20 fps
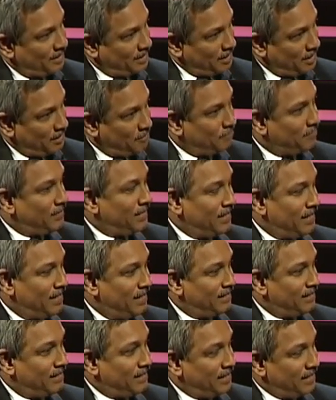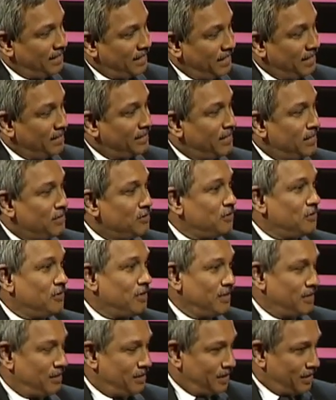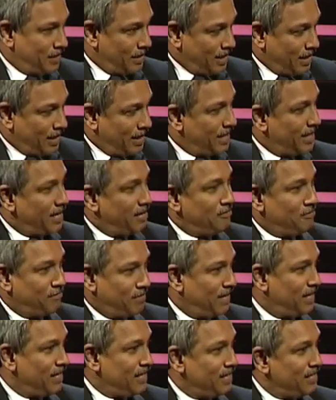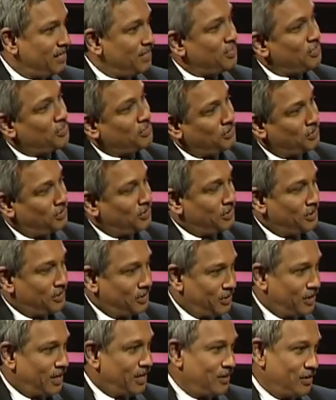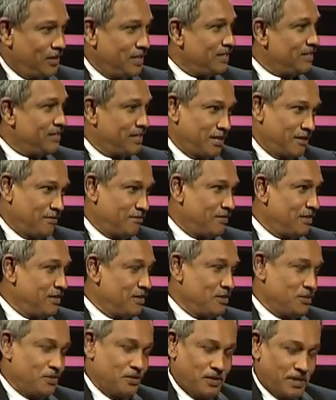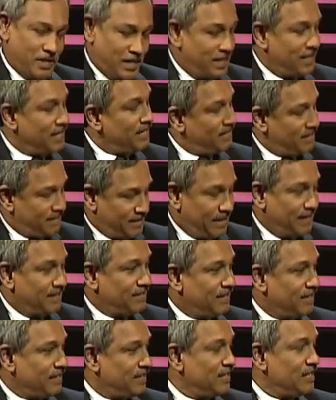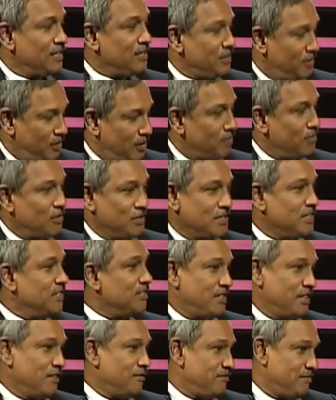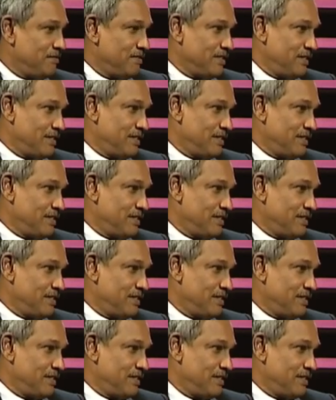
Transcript: if he intends to hire and fire, so you are not safe. So in the state sector, you are mostly safe.